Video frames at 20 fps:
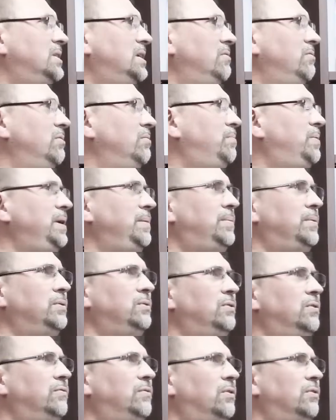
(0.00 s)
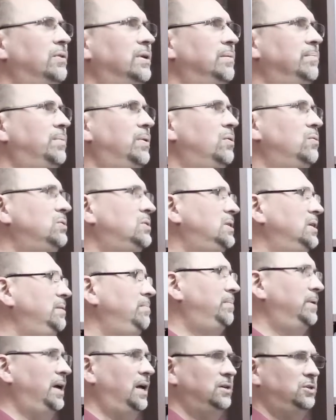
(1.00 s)
several people who have already
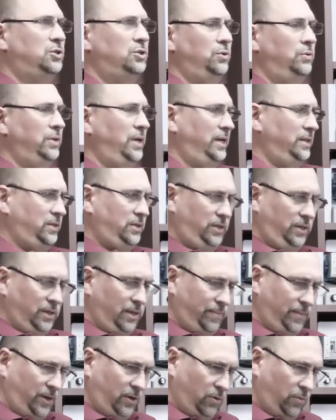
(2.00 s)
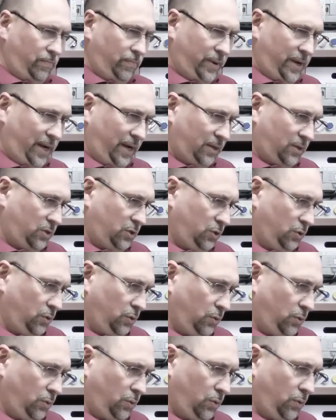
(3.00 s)
posted, but I'll show that to you. Let me go back
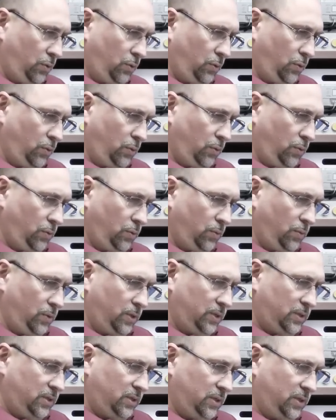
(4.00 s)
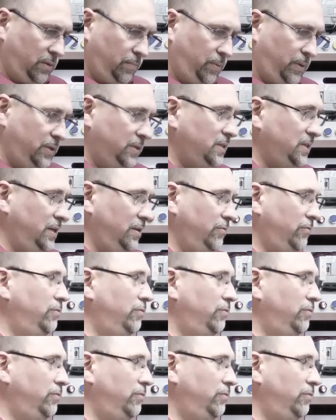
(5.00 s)
to, let's see, PC in